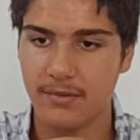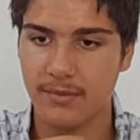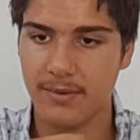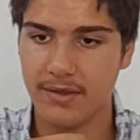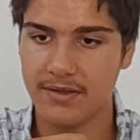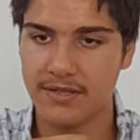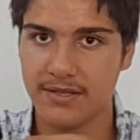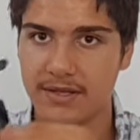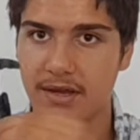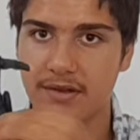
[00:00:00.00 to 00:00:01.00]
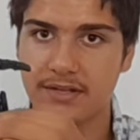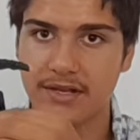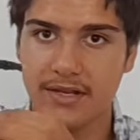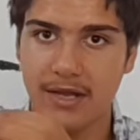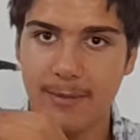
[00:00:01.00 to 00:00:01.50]
where the gun
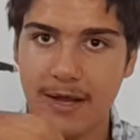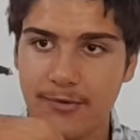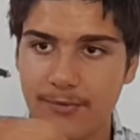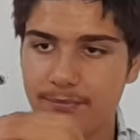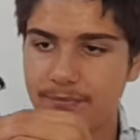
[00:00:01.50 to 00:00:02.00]
can come out.